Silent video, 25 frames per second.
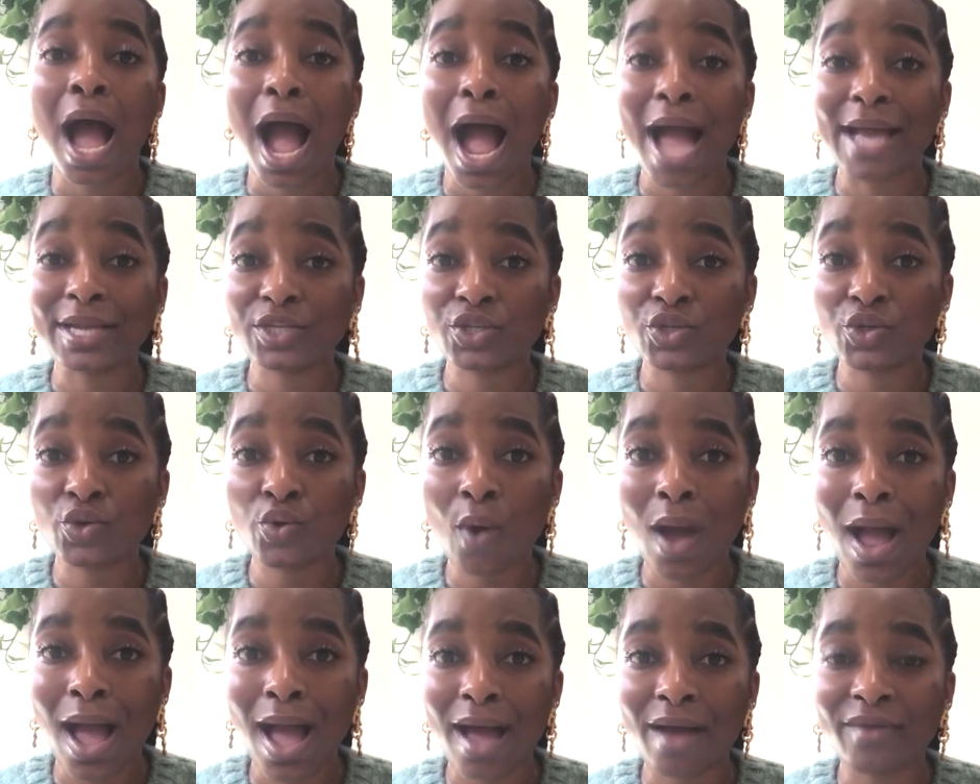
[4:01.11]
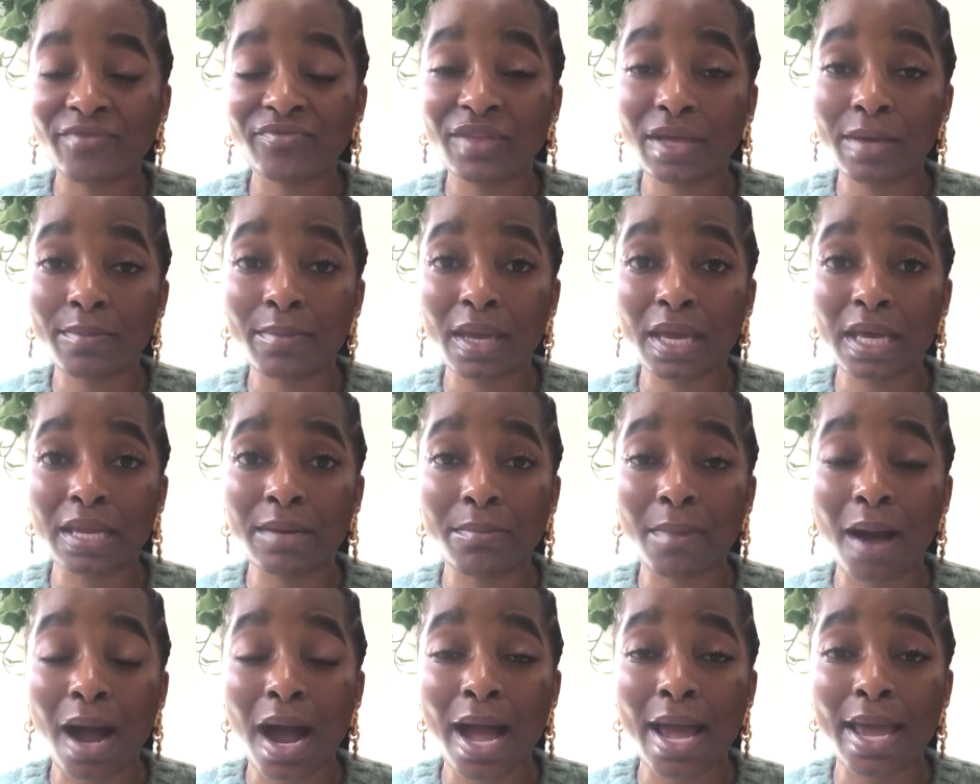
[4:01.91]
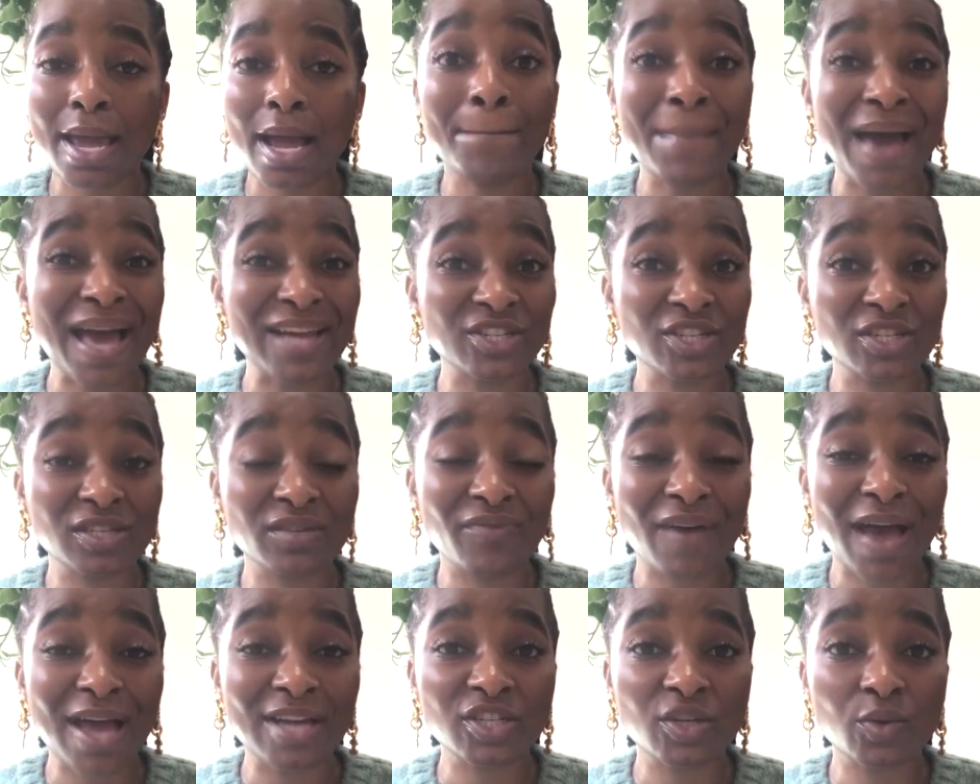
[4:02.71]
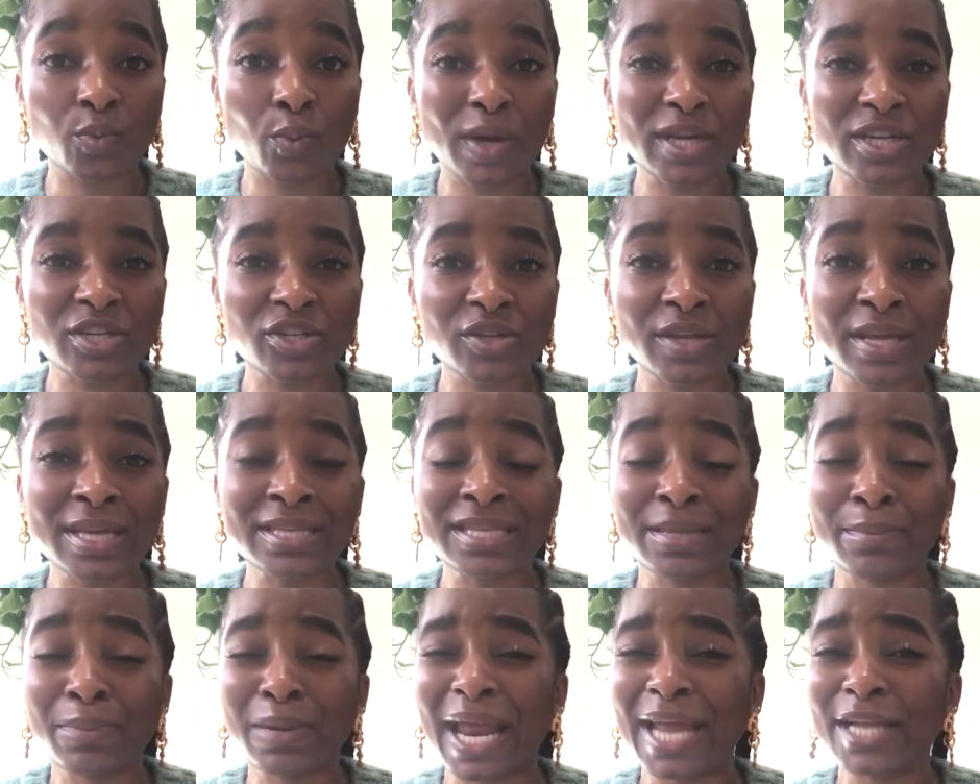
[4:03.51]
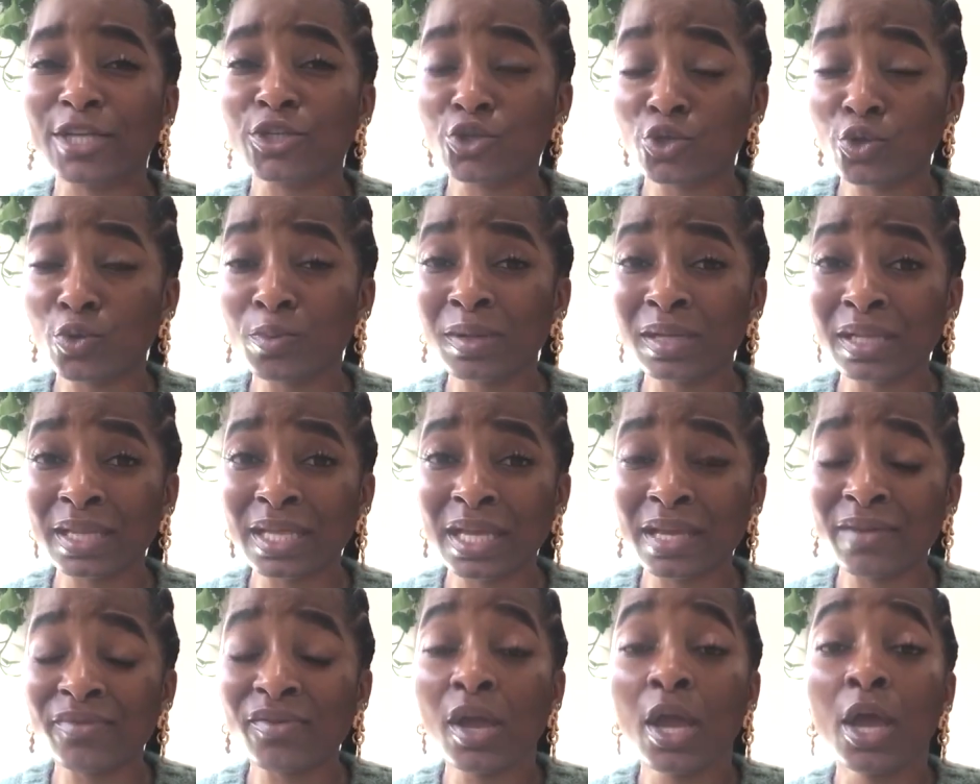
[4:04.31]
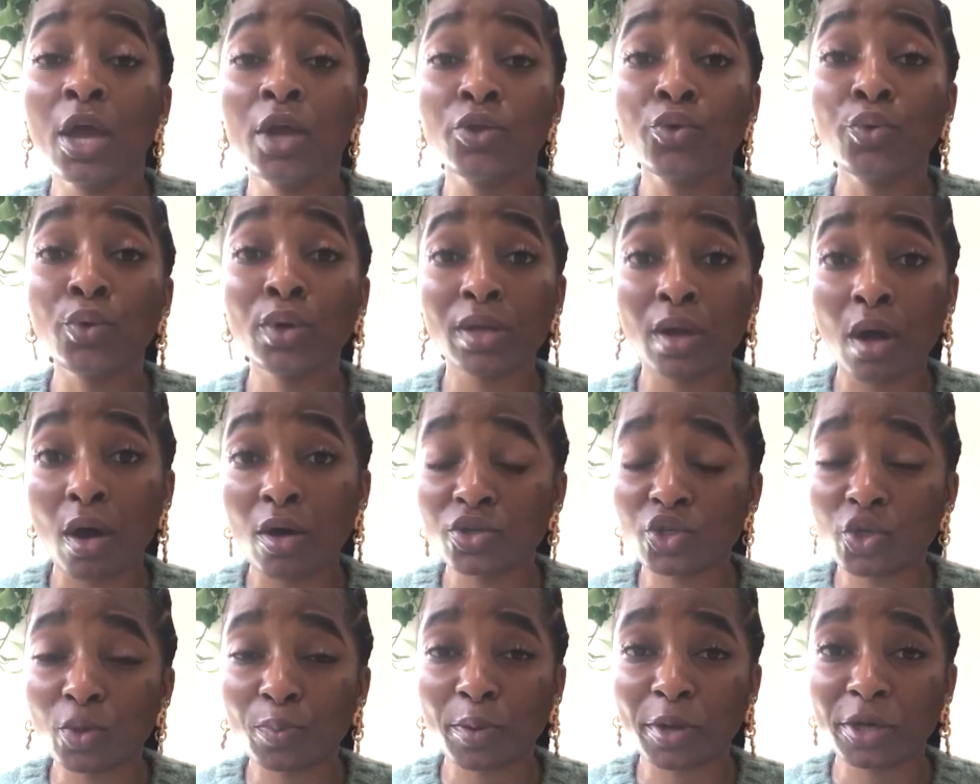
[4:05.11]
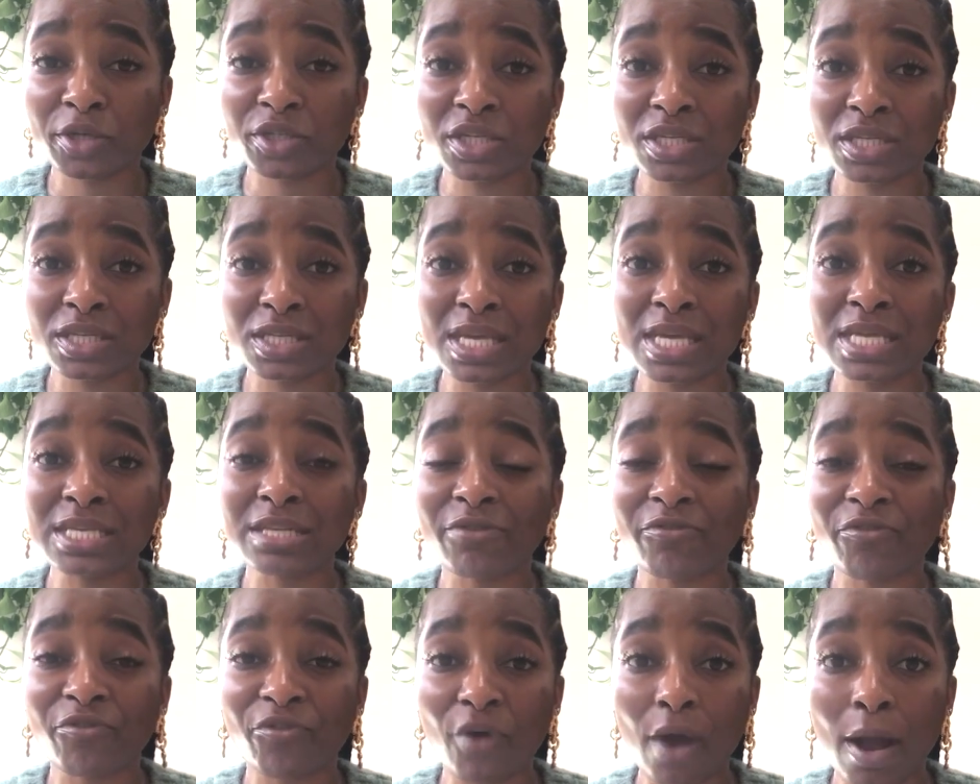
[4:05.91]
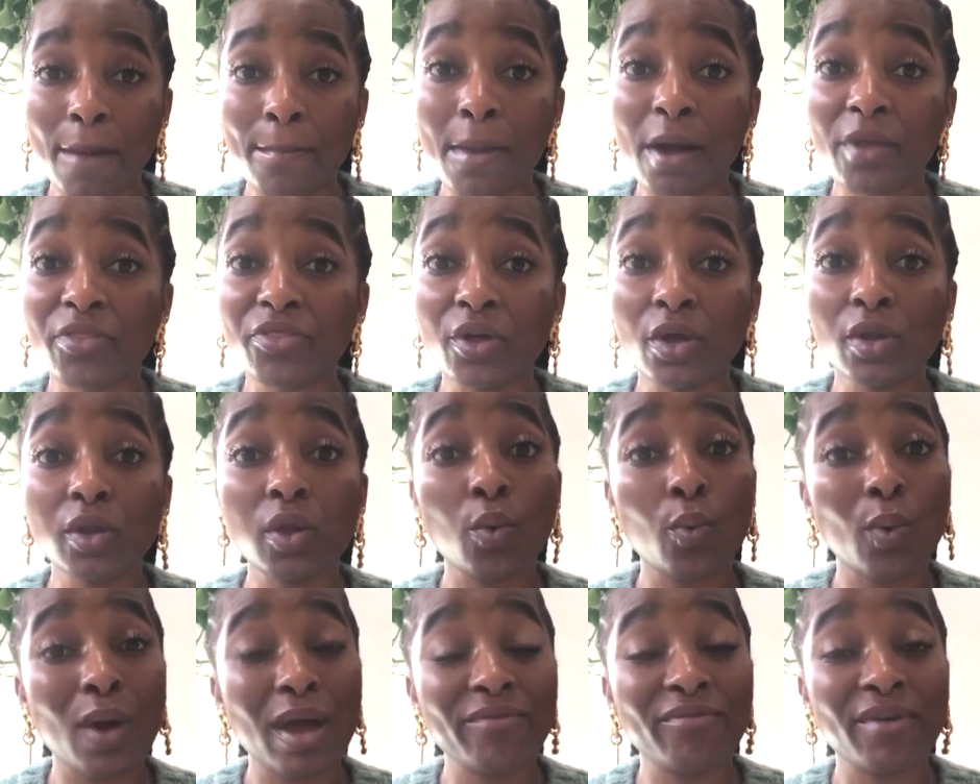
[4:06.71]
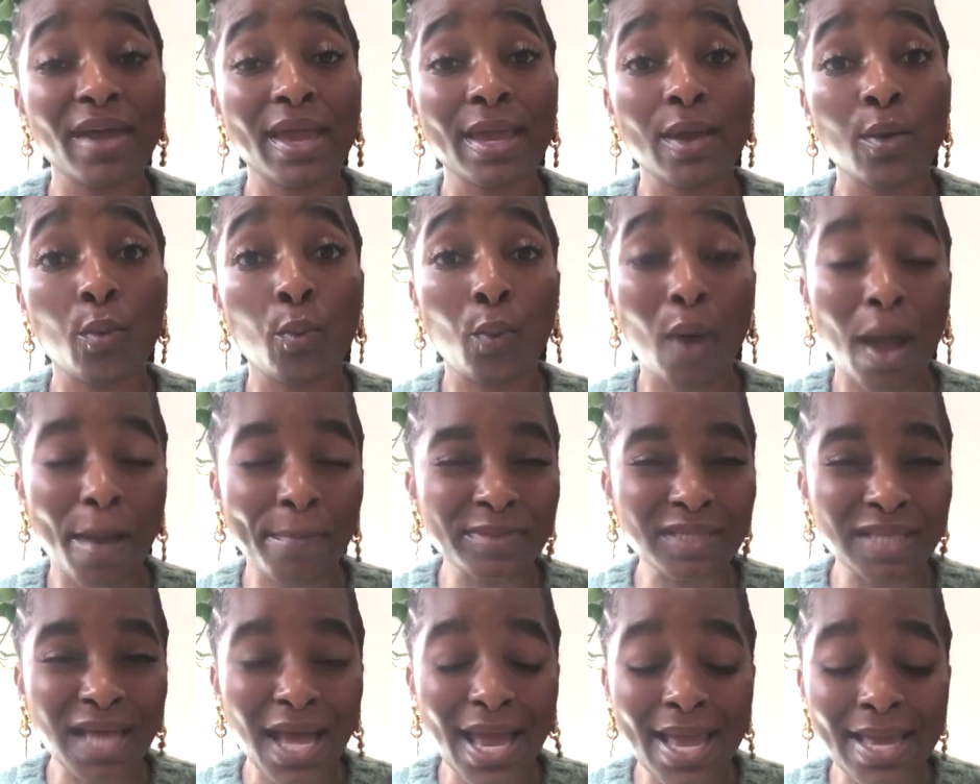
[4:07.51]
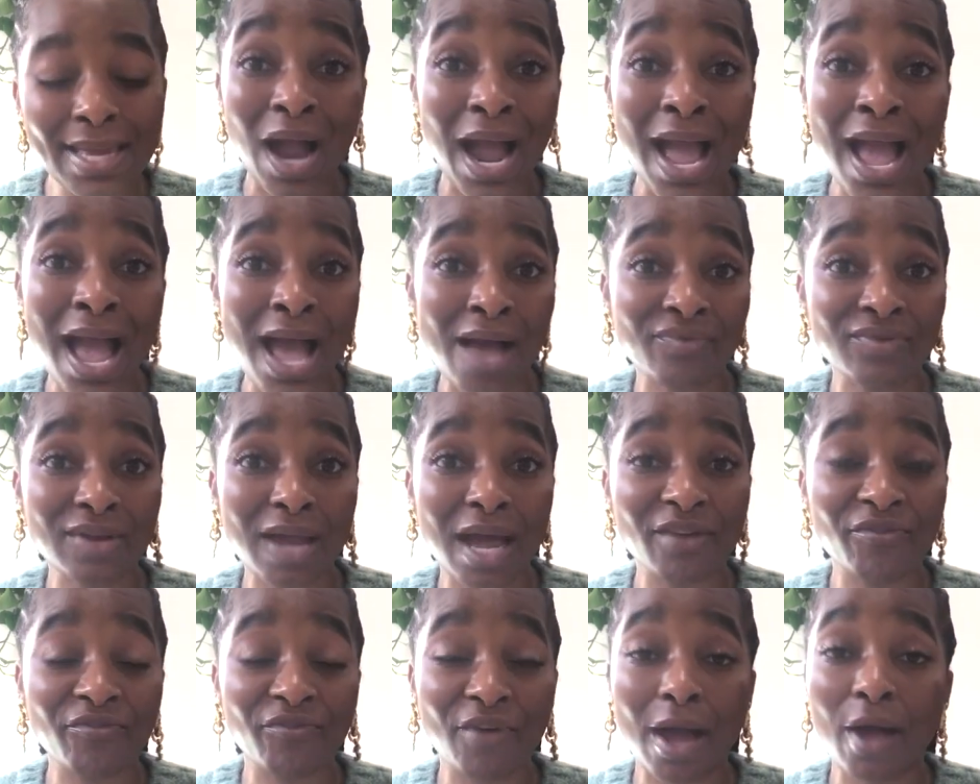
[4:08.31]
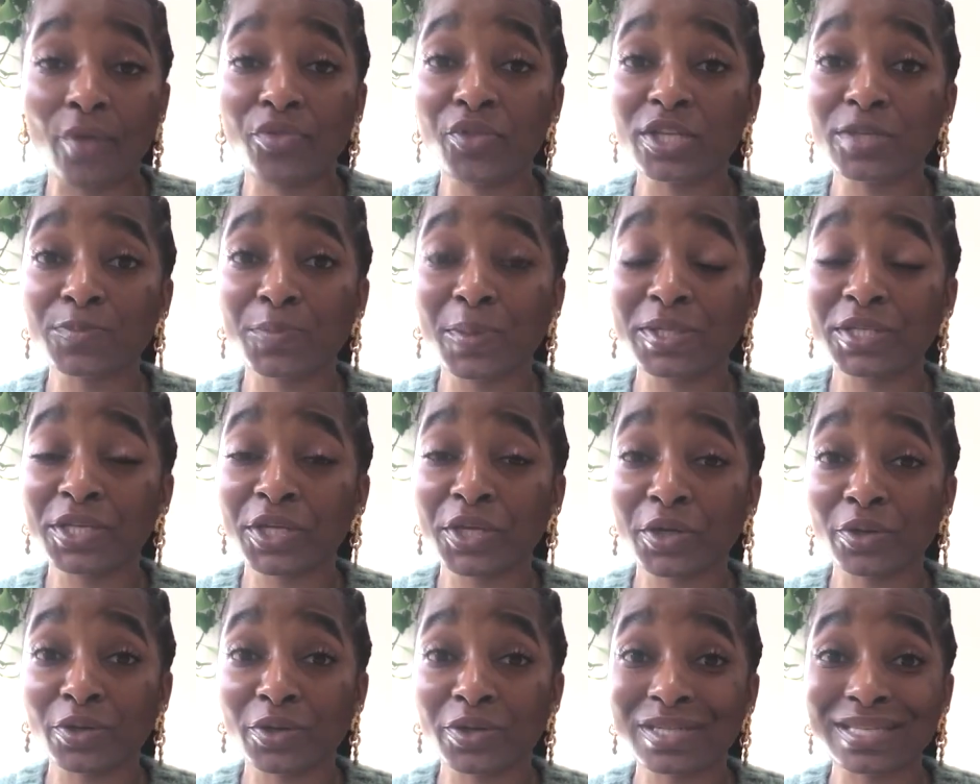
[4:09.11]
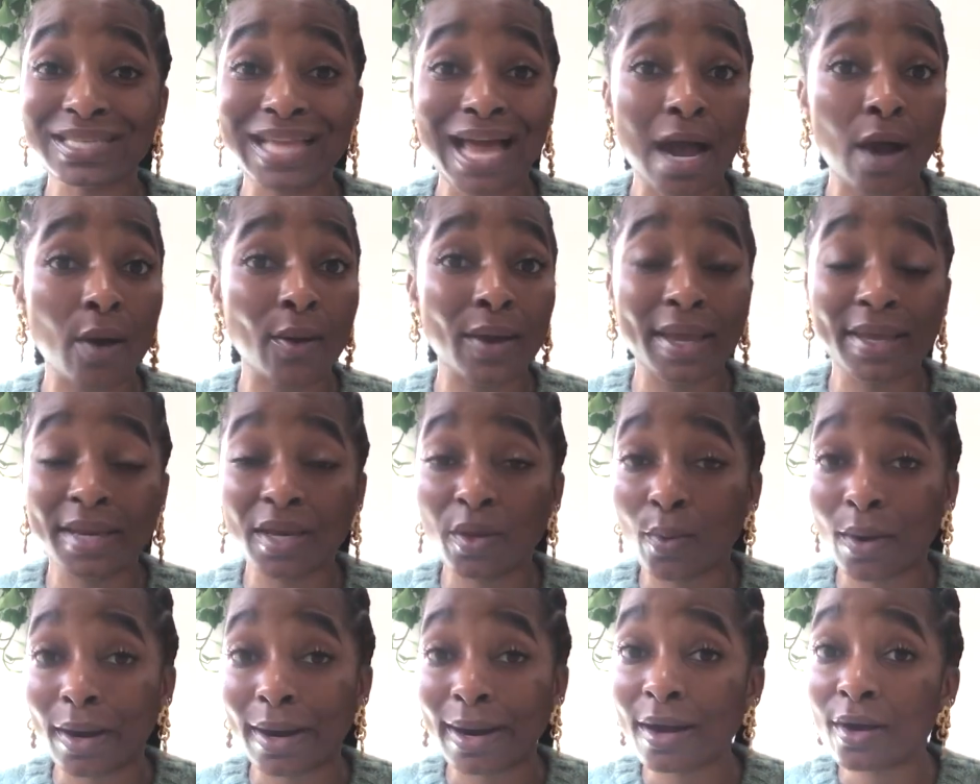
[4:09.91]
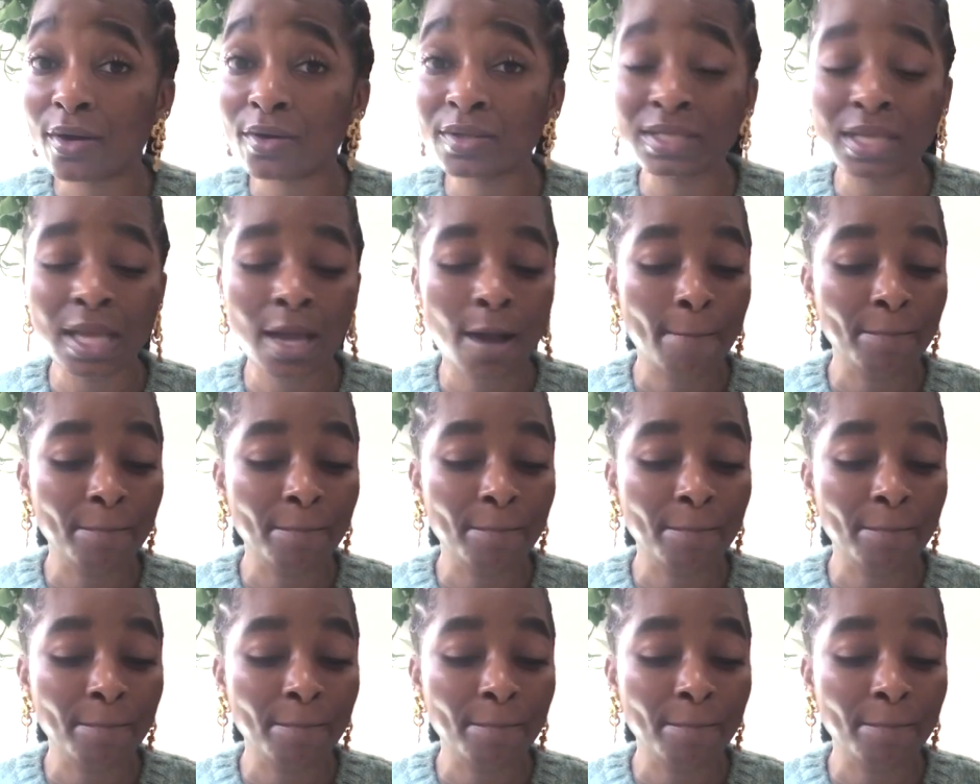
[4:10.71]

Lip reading: I do have them in my Matches Fashion wish list, but I do believe you can also purchase these from the Loewe website. I have not found this particular style anywhere else.